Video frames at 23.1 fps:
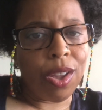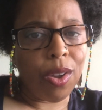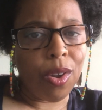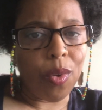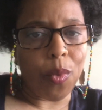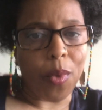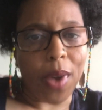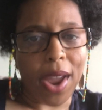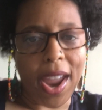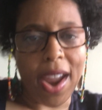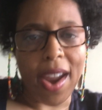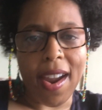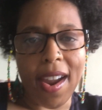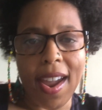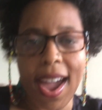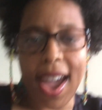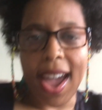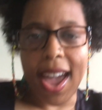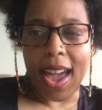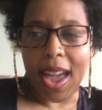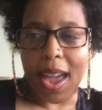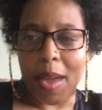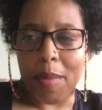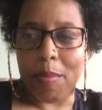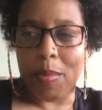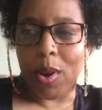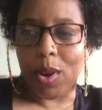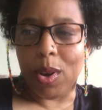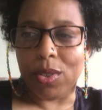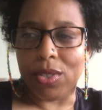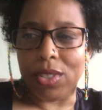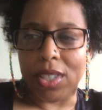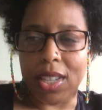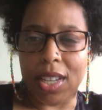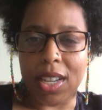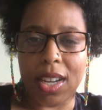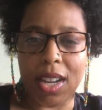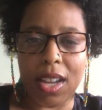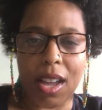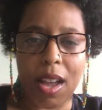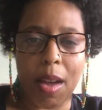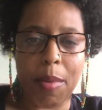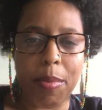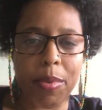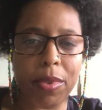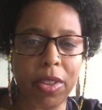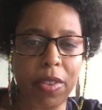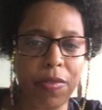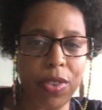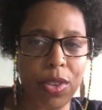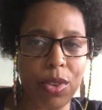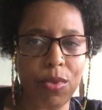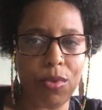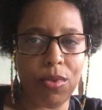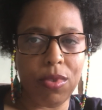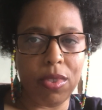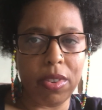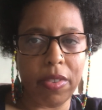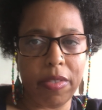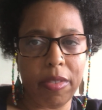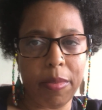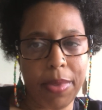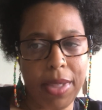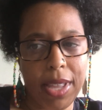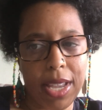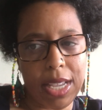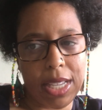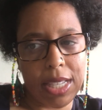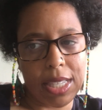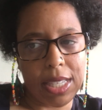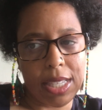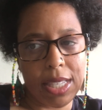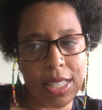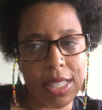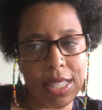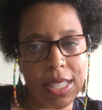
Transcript: where I posted a couple of views of the place,